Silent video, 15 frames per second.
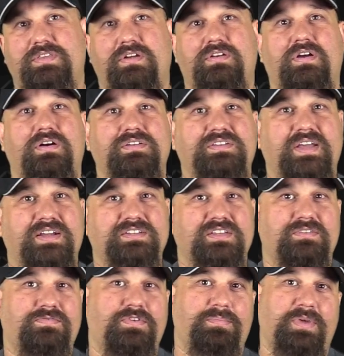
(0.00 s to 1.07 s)
Their contact
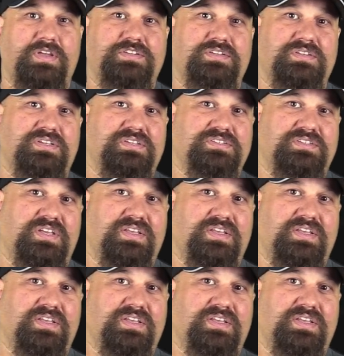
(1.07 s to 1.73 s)
information is